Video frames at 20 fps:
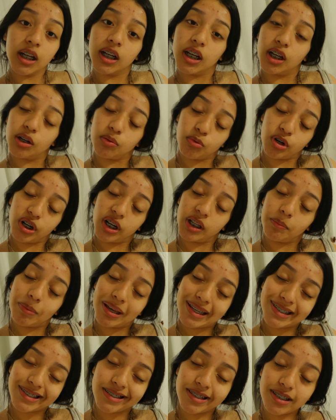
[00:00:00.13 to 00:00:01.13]
Good morning,
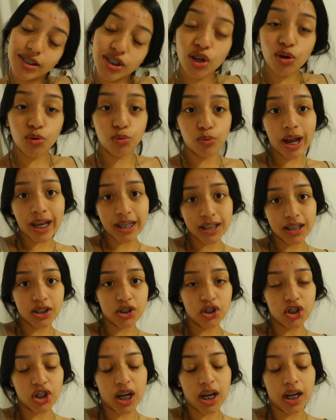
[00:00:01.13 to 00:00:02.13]
besties. Rise
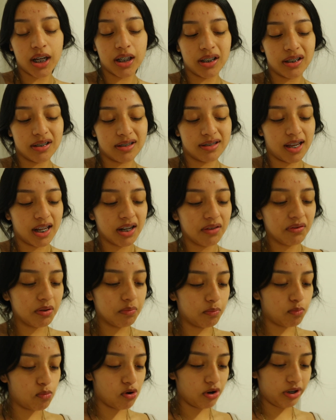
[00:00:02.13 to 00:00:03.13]
and shine. It's not
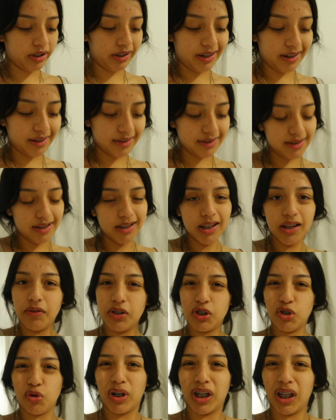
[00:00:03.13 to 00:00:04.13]
even morning. It's
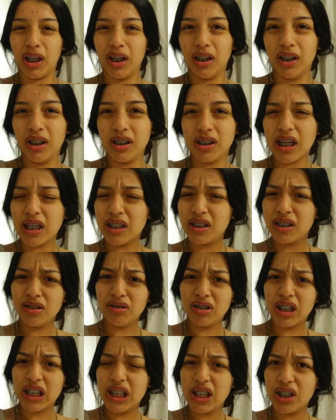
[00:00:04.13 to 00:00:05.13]
11:20. Is that
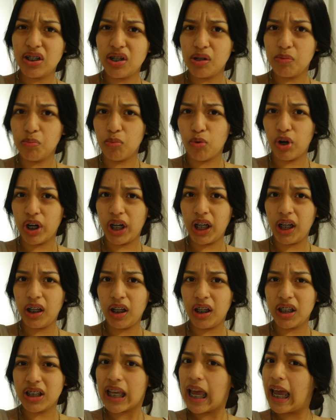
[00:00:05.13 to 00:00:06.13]
still considered morning?
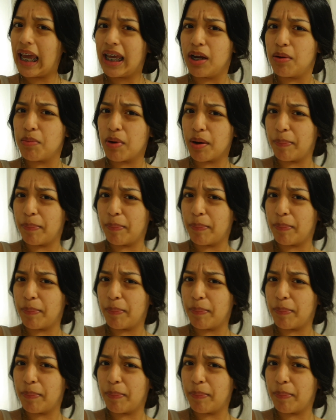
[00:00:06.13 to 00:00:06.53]
Is it a.m.